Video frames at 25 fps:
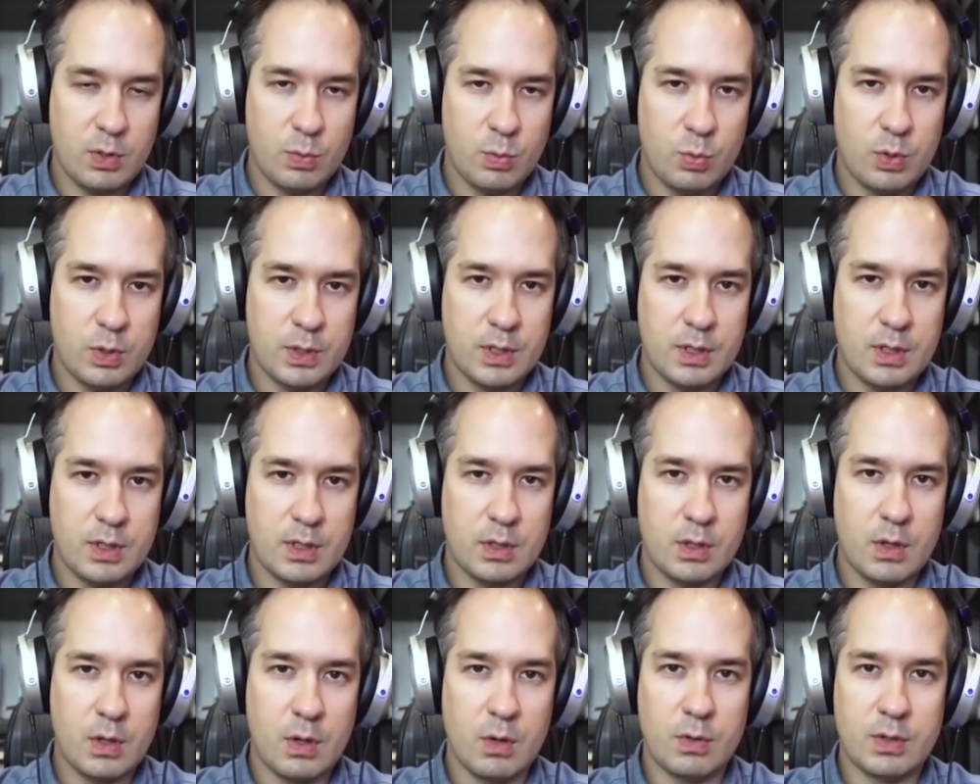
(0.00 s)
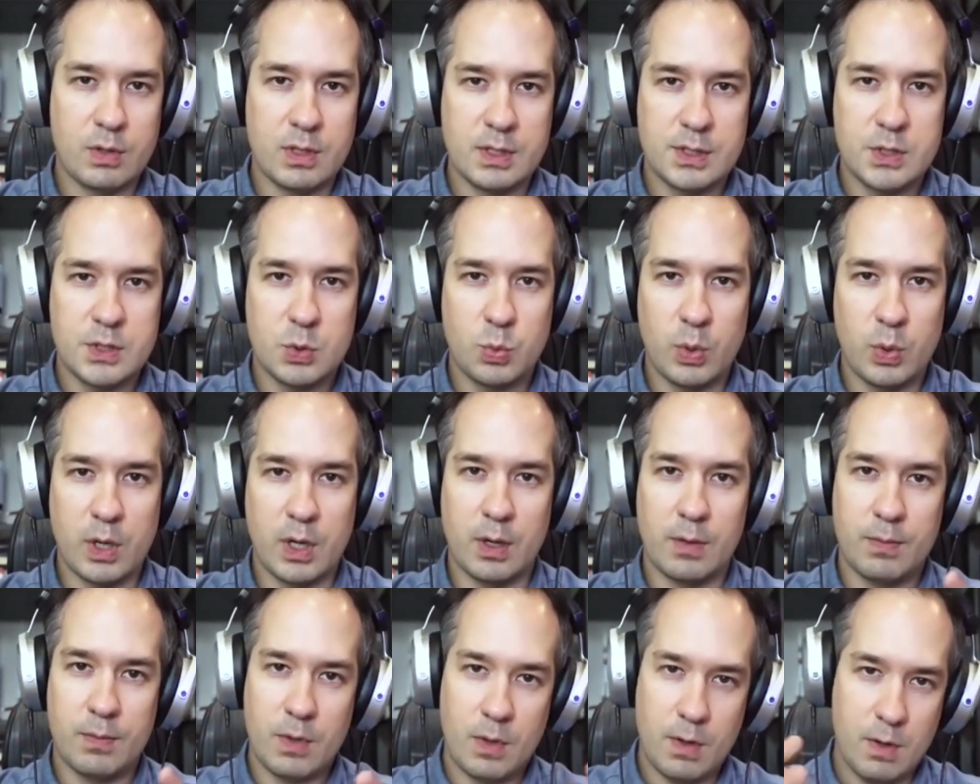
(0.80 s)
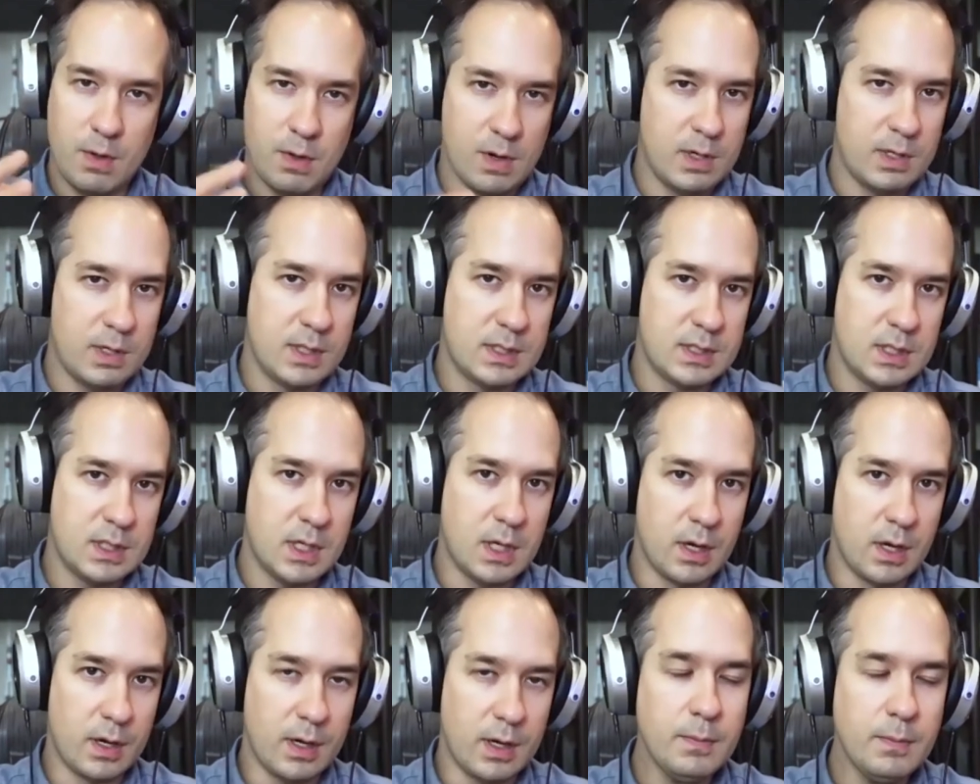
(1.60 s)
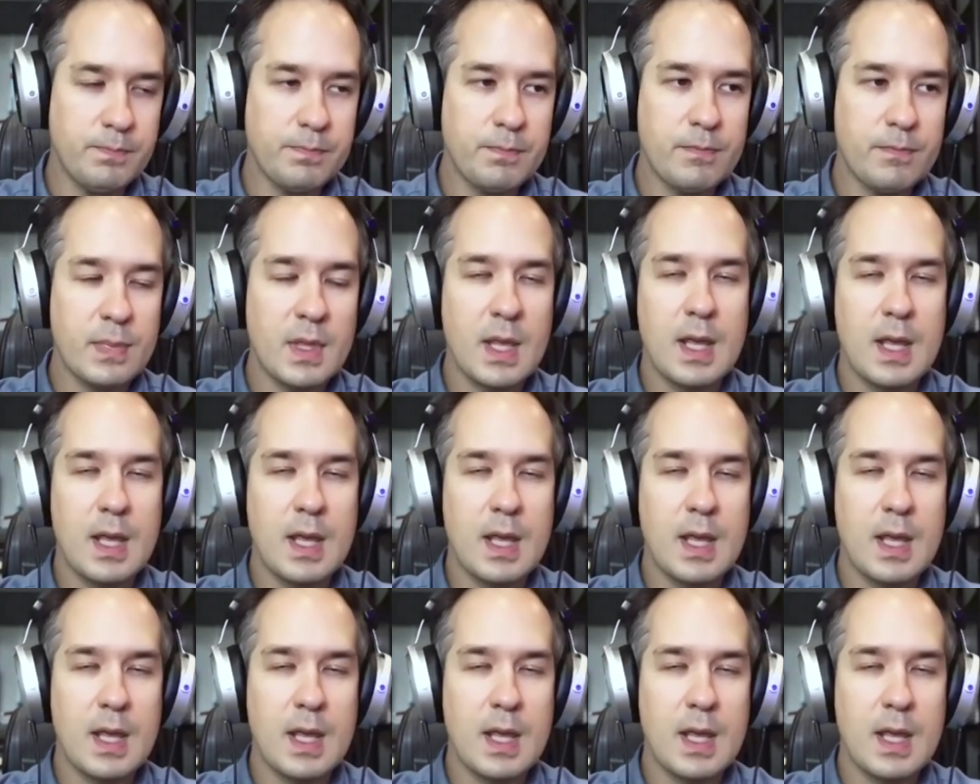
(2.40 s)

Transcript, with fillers: want to go this way early this year.